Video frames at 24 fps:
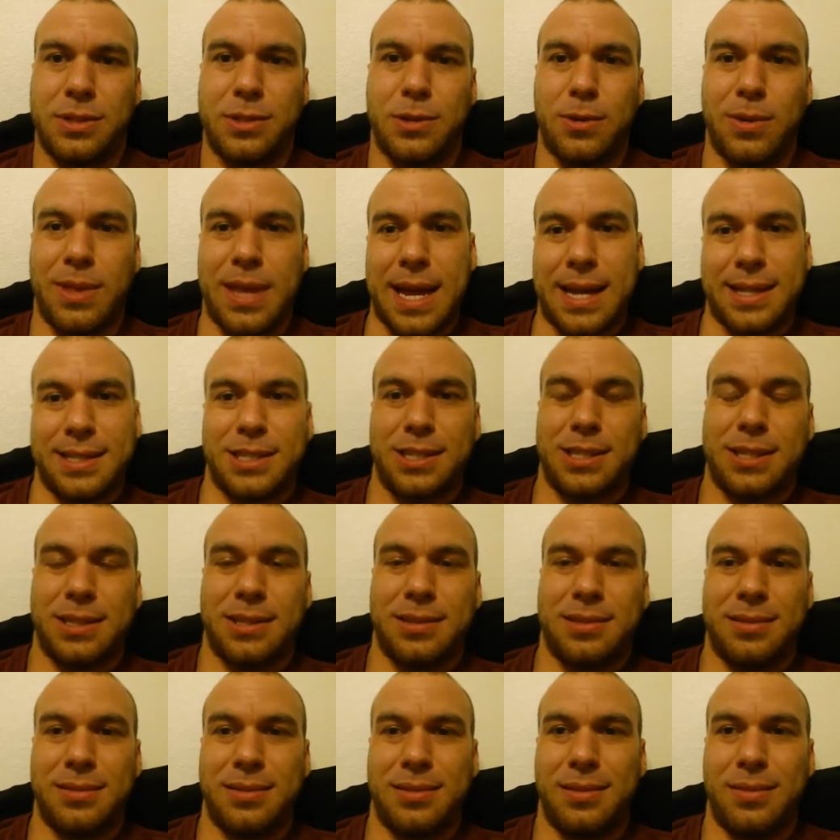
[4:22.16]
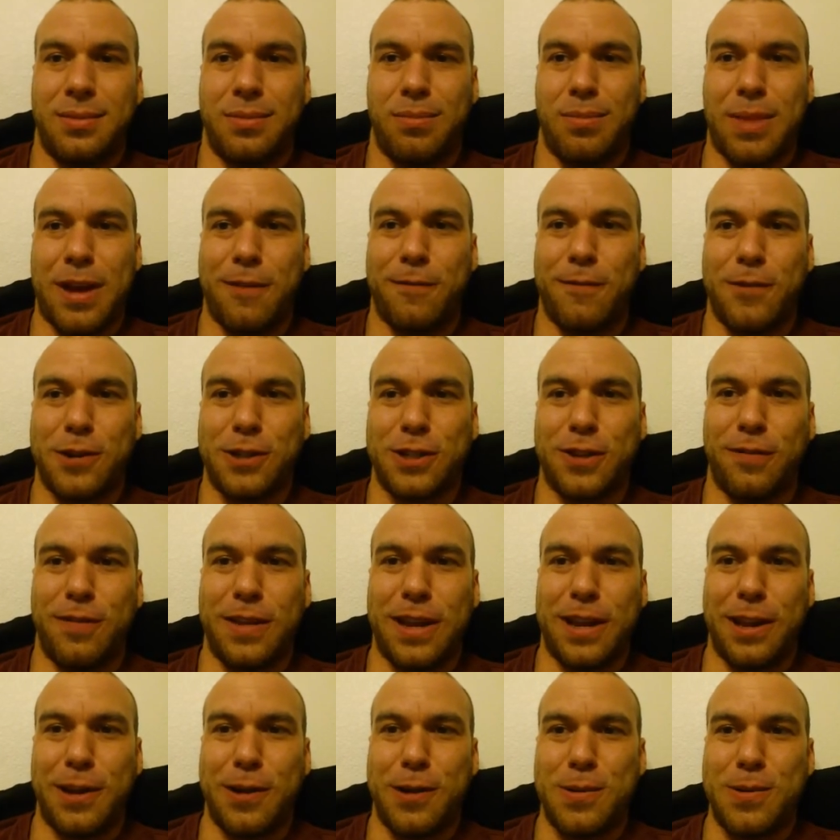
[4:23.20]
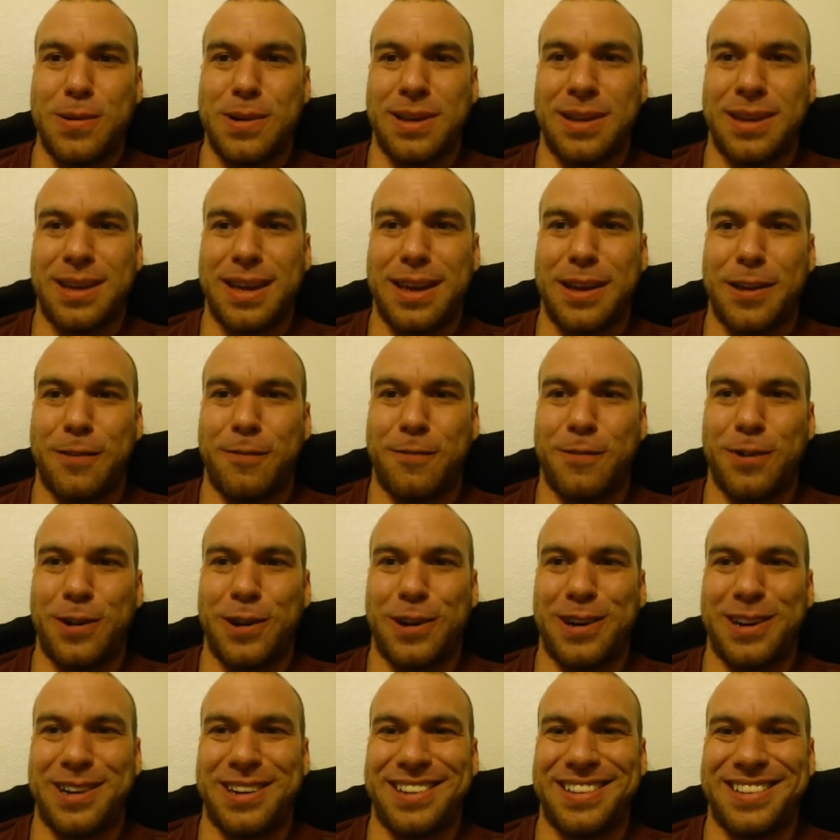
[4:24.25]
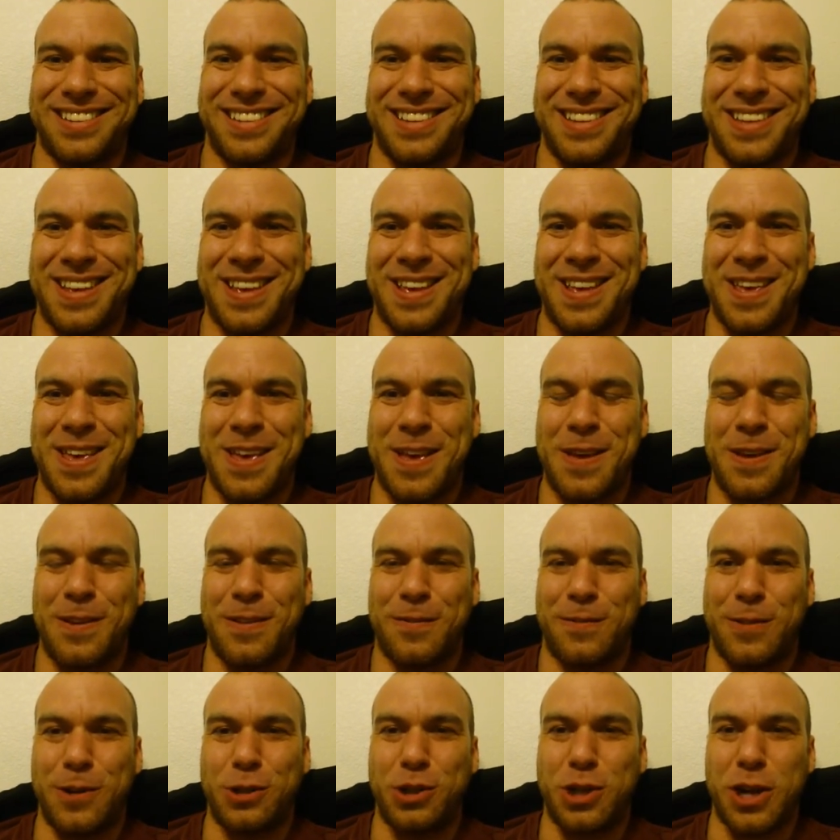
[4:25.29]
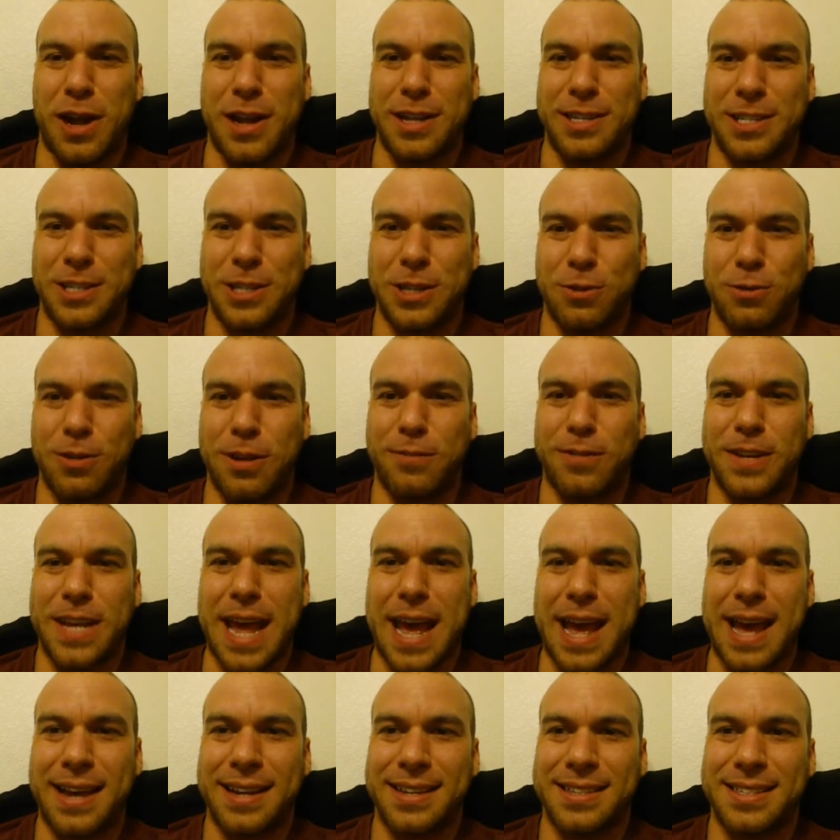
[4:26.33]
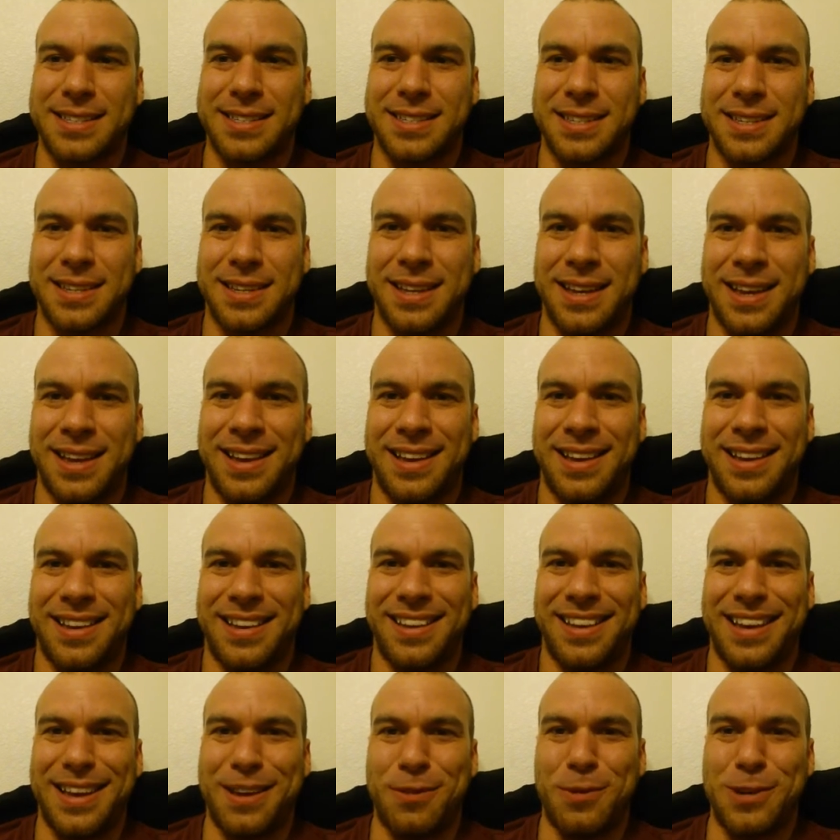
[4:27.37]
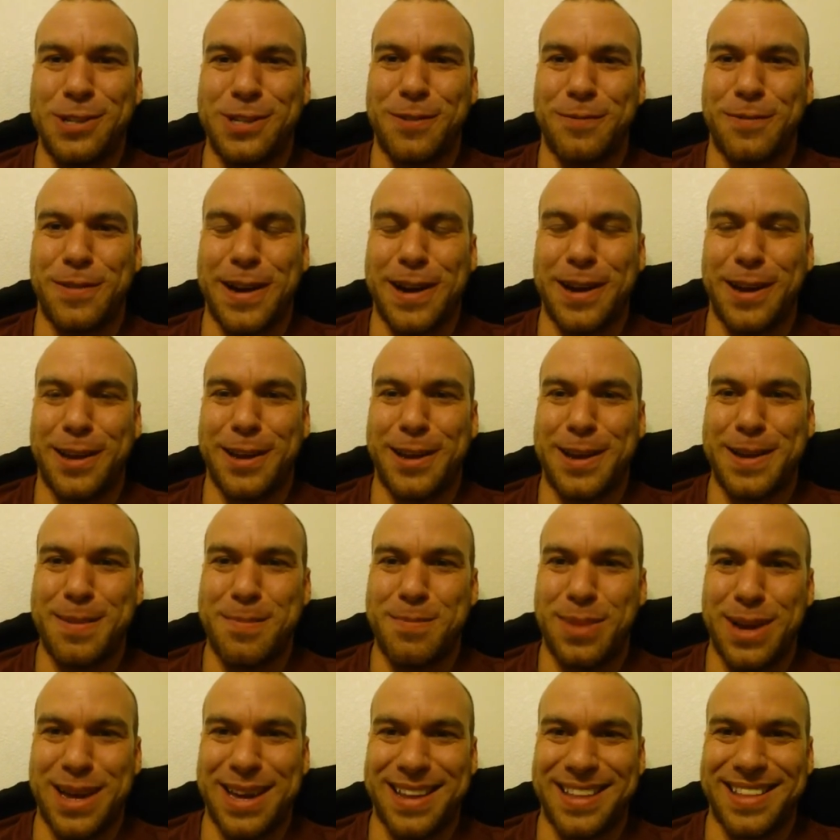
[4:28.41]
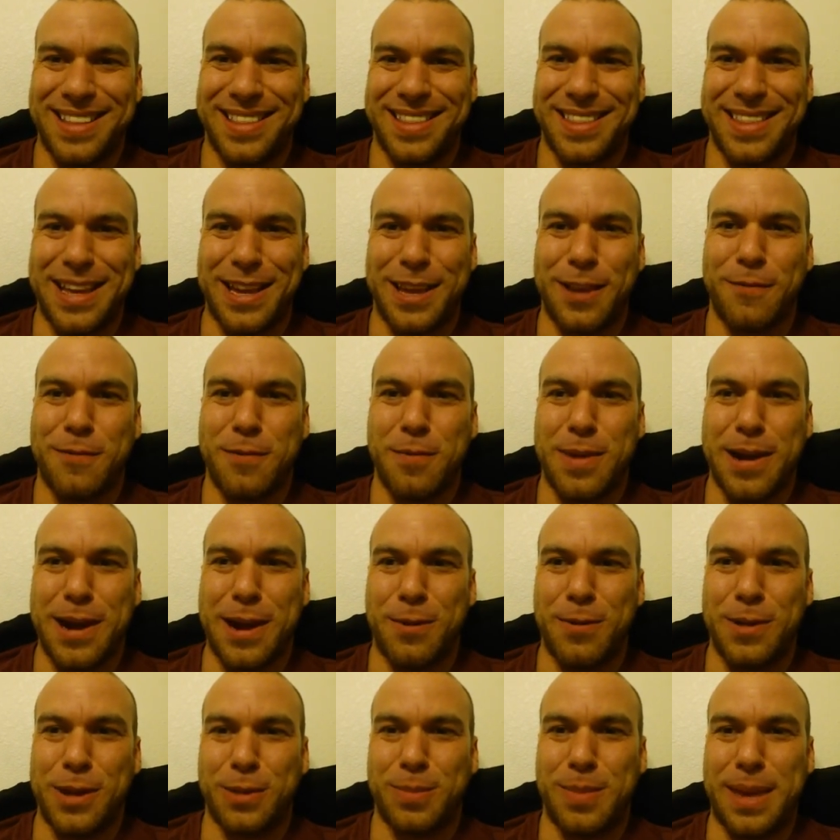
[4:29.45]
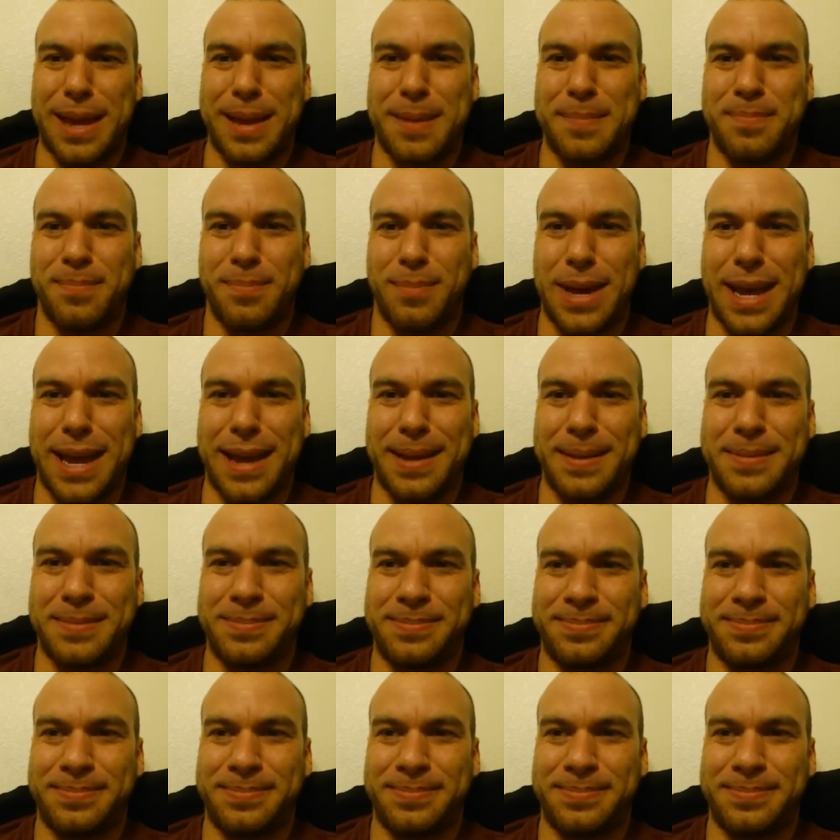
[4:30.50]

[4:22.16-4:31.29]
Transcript: So that's my first video for John's thrift hacks. It wasn't very good, but thank you for bearing with me. Bye.